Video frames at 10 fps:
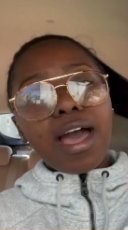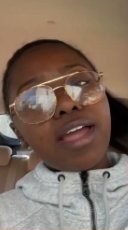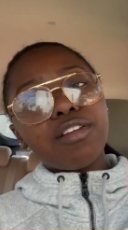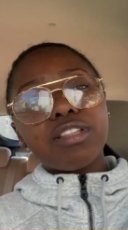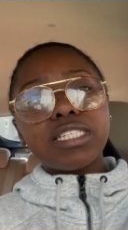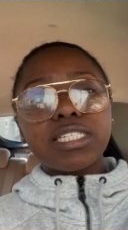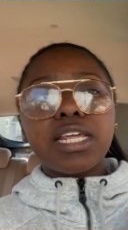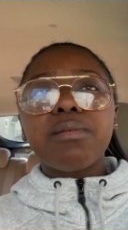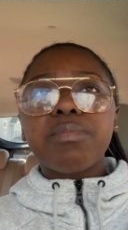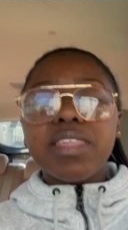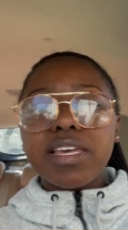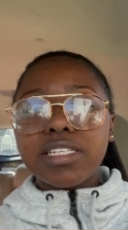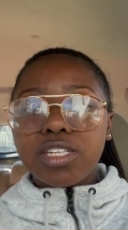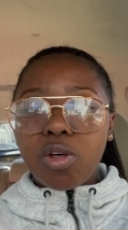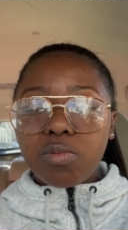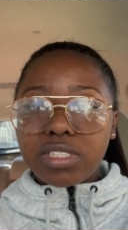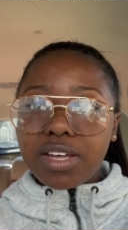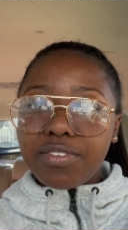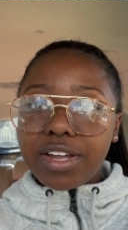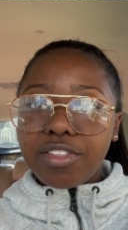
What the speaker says: I do the same things almost every